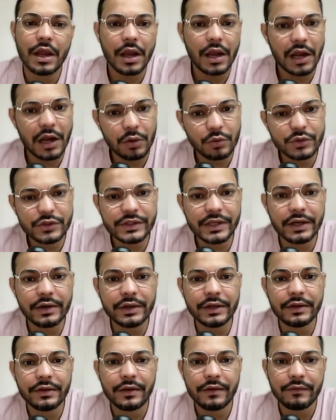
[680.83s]

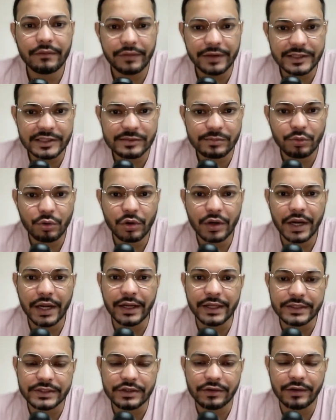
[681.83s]
outside Facebook
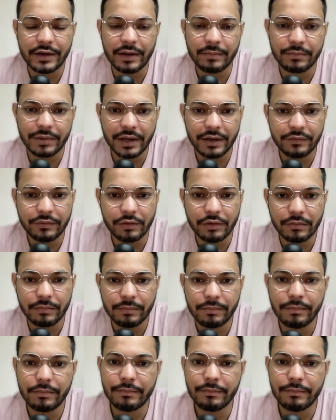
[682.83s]
and Instagram platform.